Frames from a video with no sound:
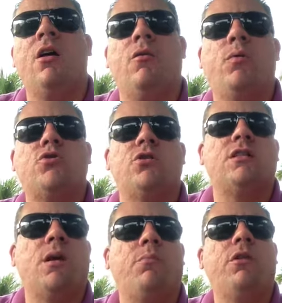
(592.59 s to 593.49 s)
which is
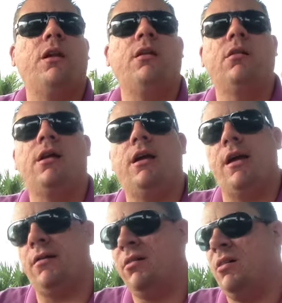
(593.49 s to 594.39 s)
something
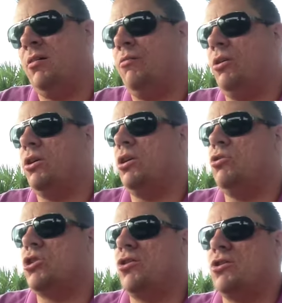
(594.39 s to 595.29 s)
like,
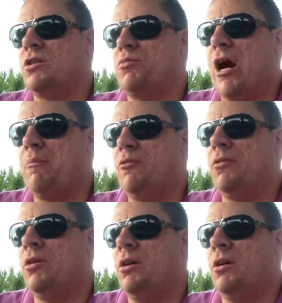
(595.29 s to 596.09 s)
Joe, this is proper.